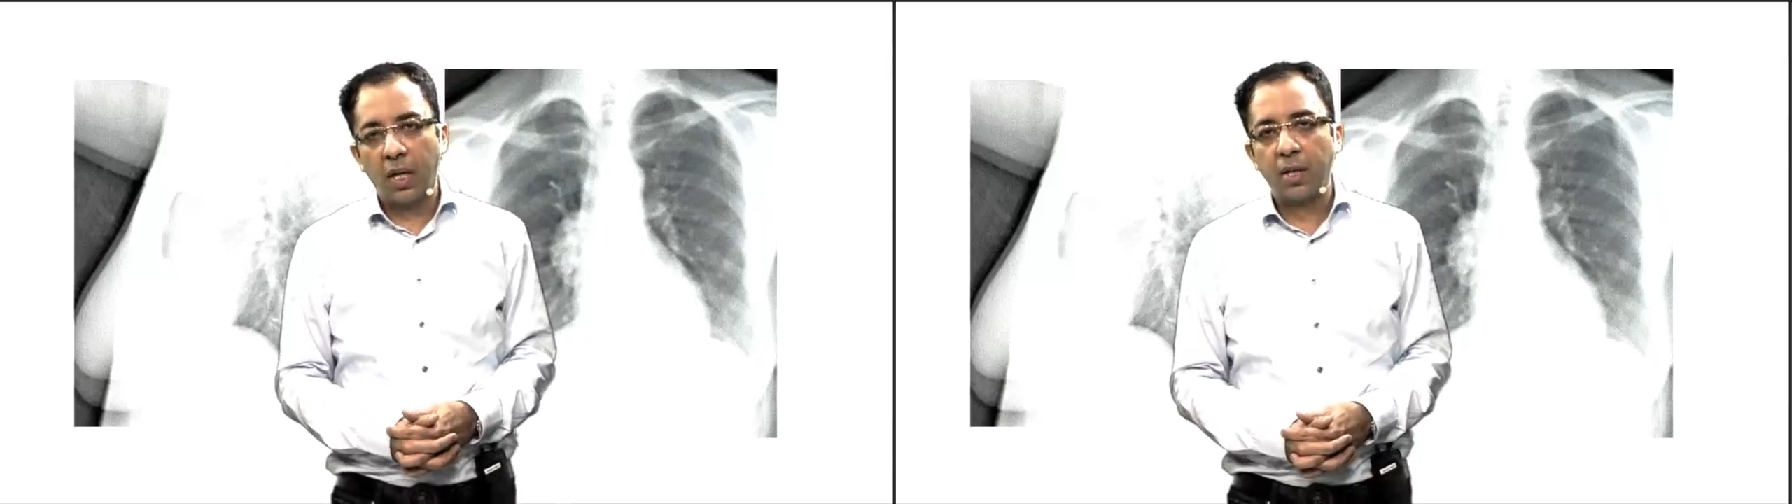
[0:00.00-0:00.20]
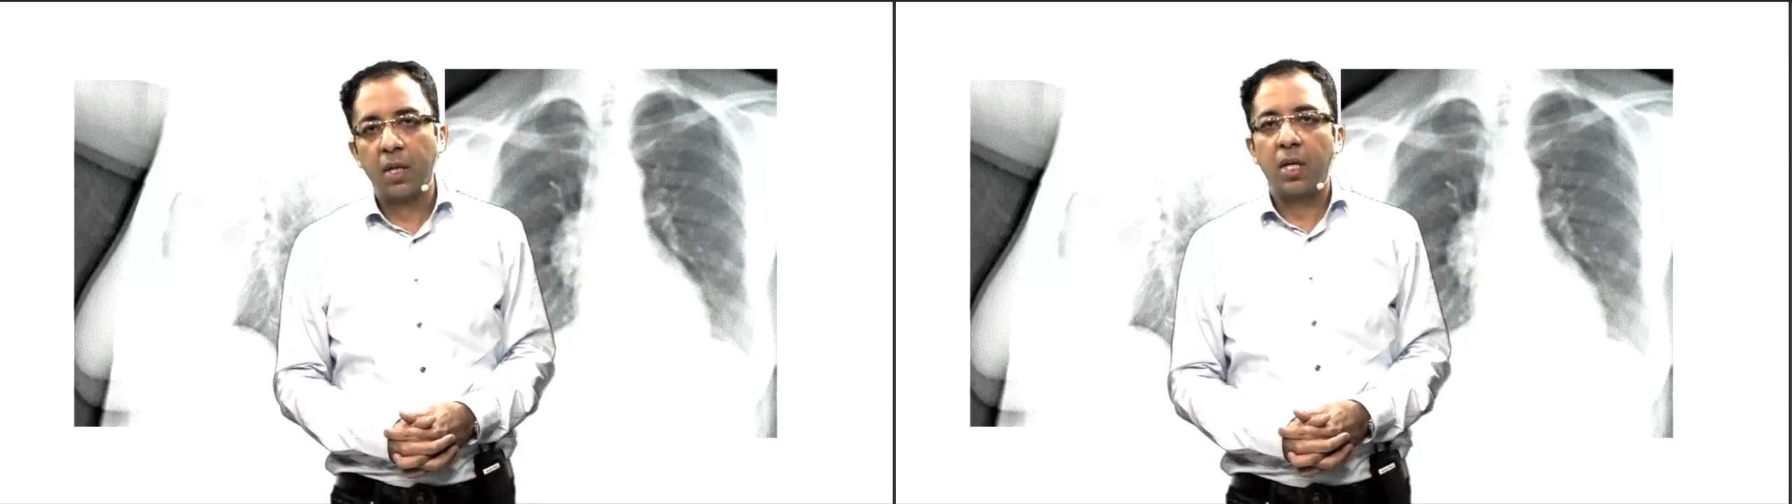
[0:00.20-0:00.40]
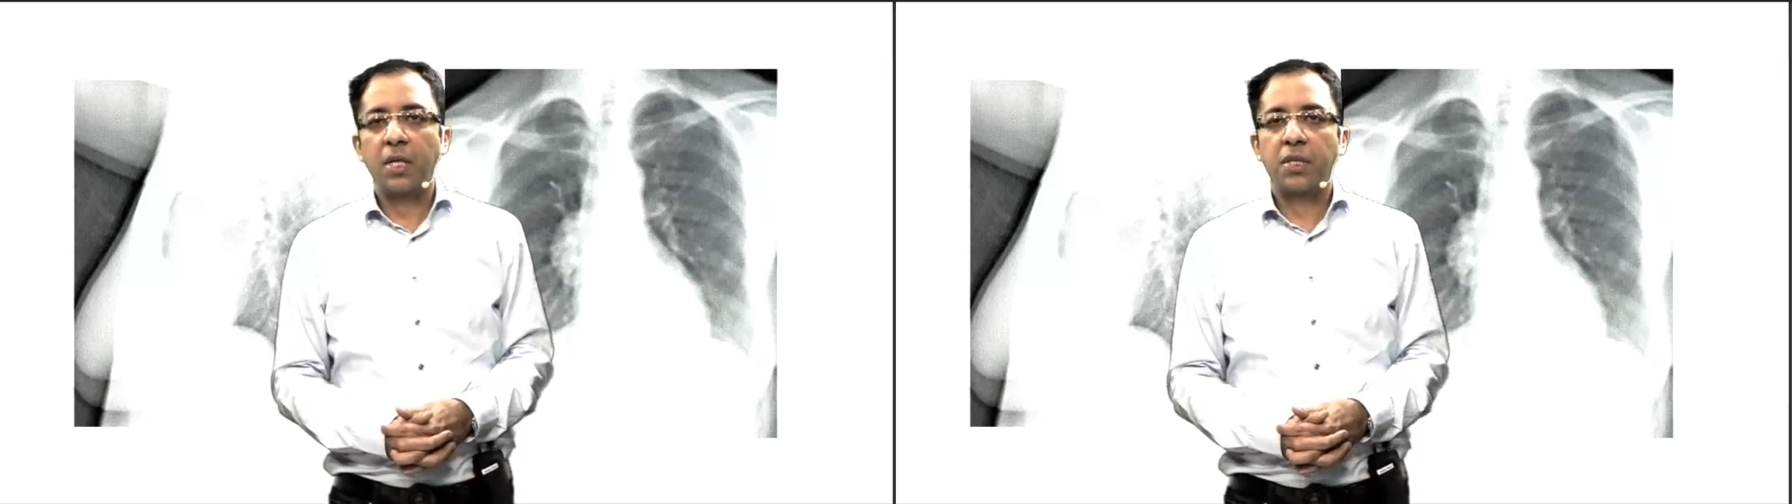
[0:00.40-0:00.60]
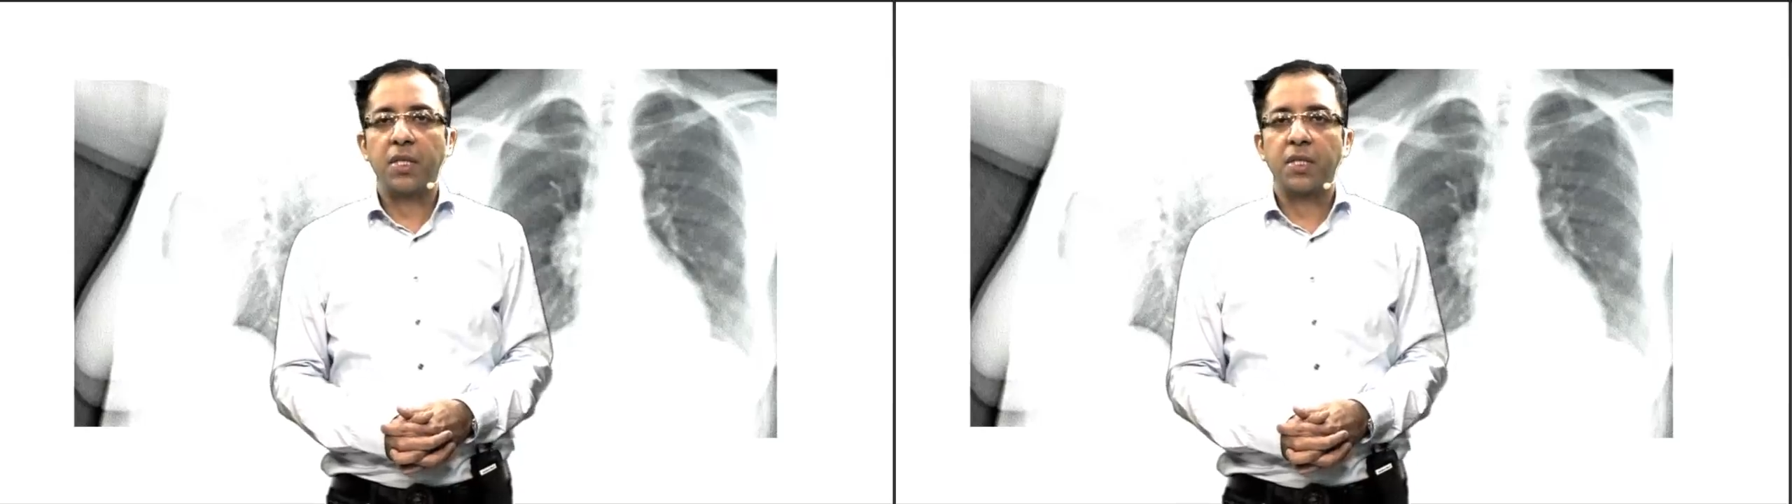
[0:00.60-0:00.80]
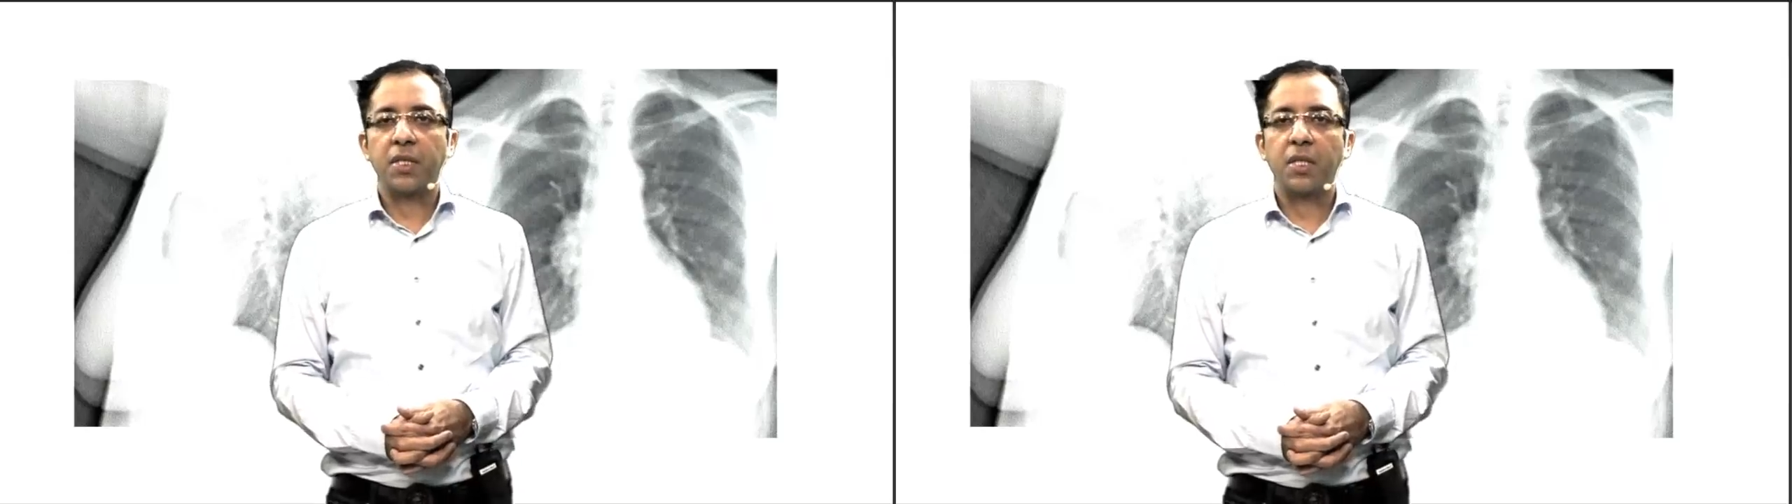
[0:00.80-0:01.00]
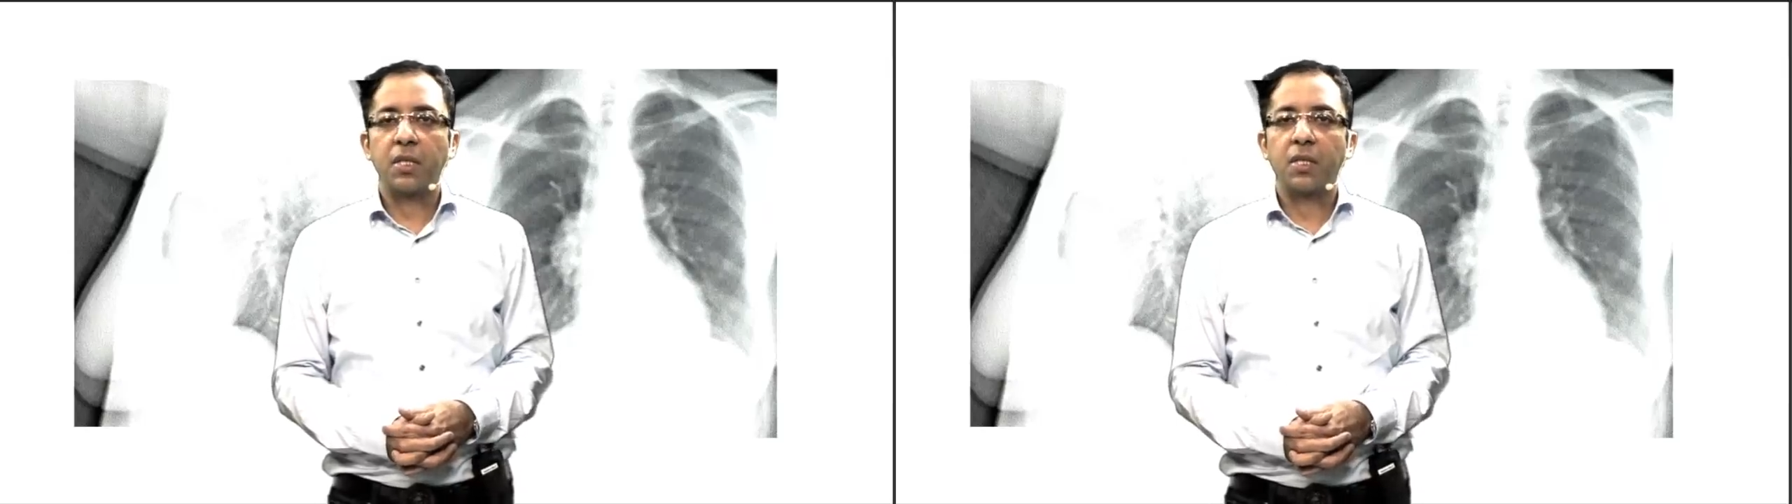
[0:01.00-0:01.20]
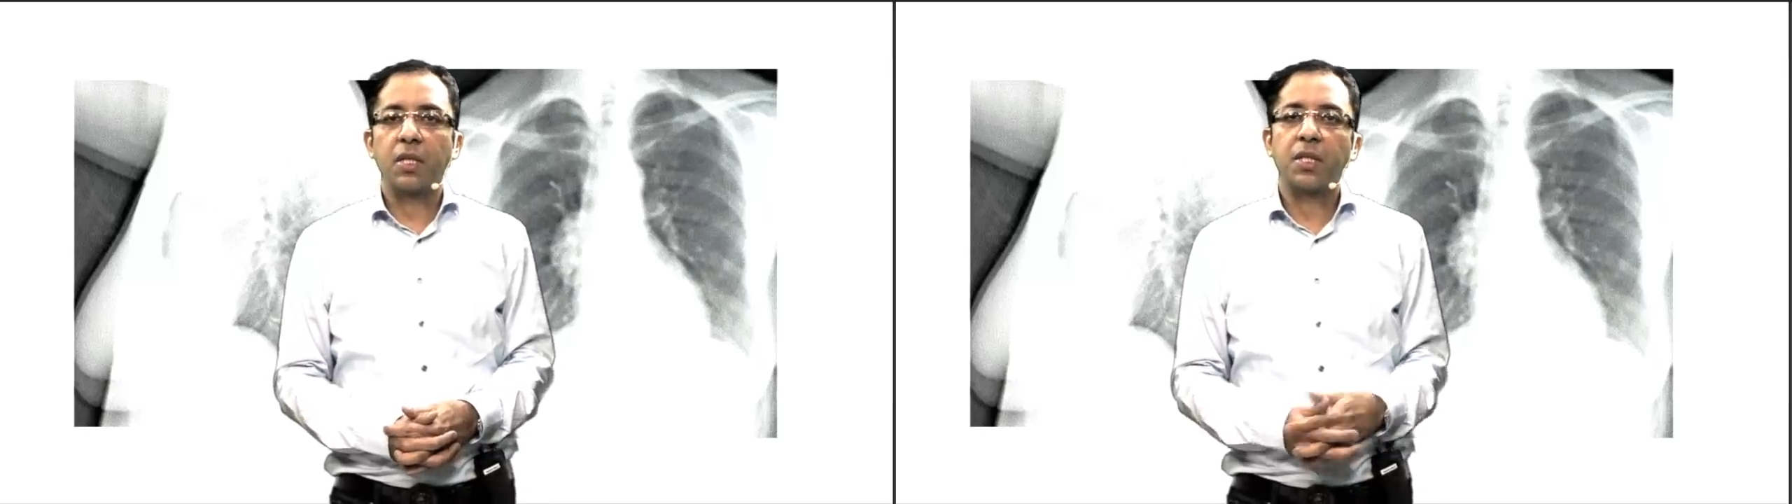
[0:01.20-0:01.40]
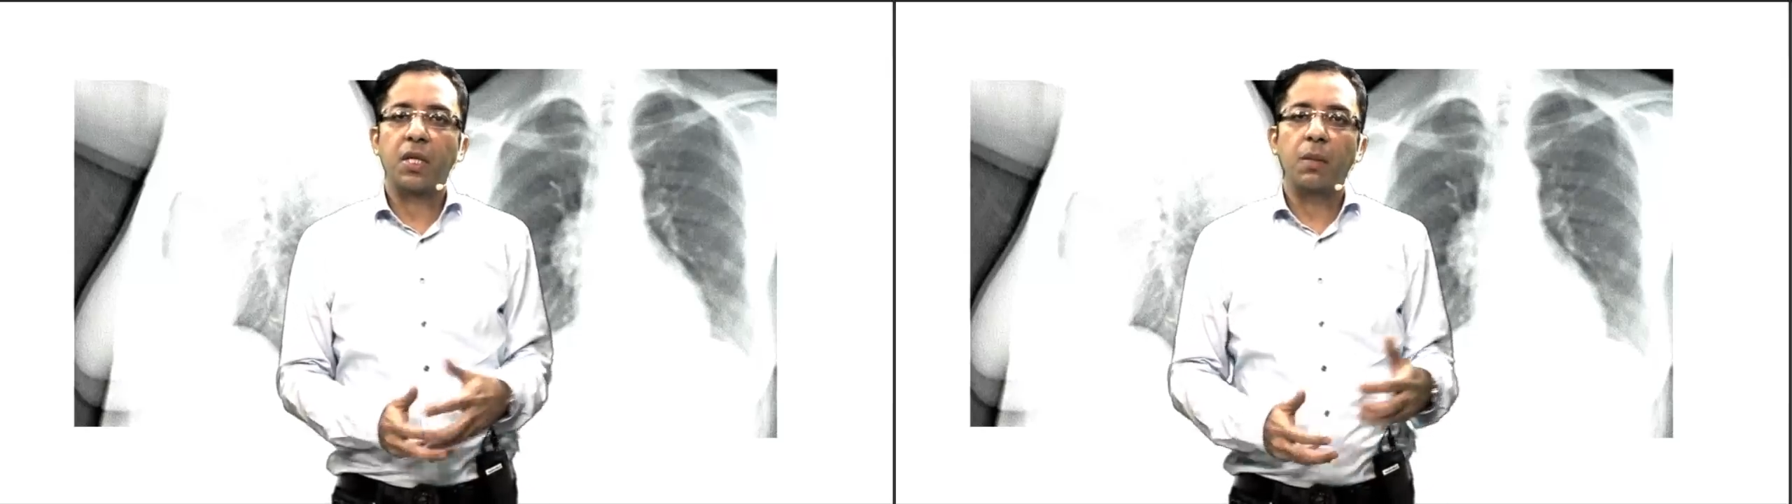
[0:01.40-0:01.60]
and it changes the
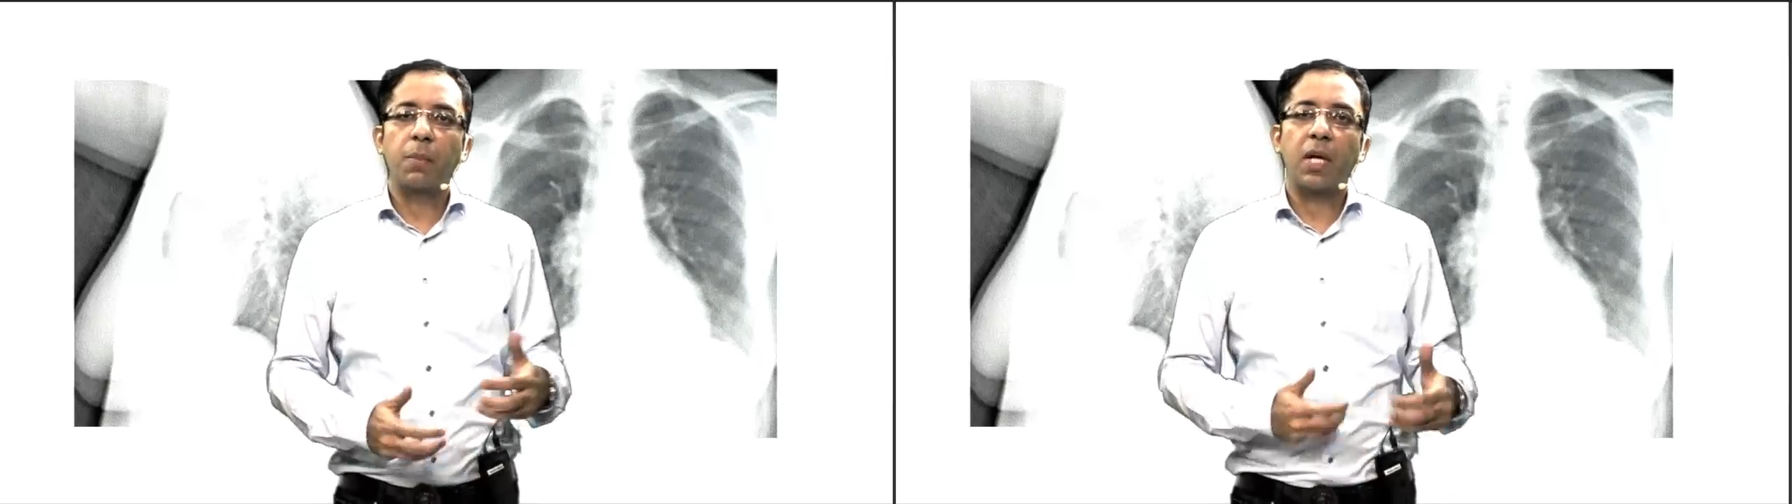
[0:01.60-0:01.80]
surgical